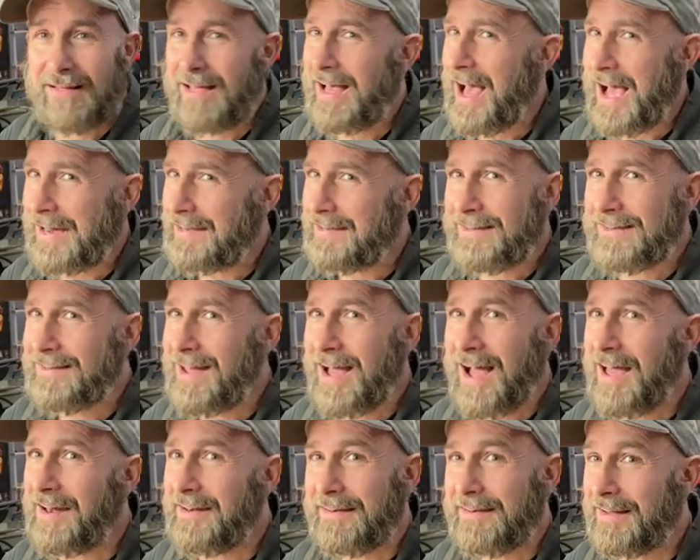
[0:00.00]
I did
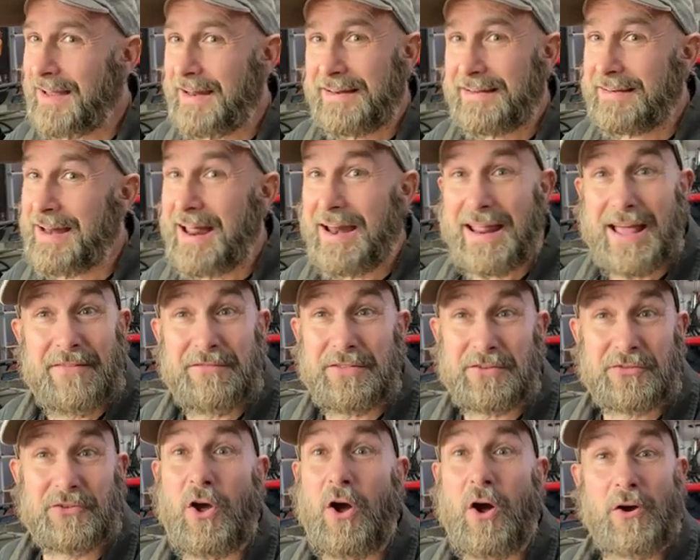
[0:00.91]
not have this
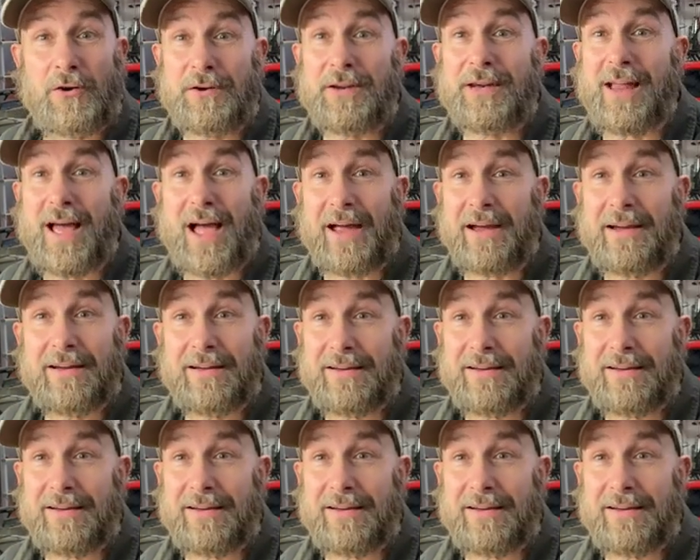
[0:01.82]
car, did I?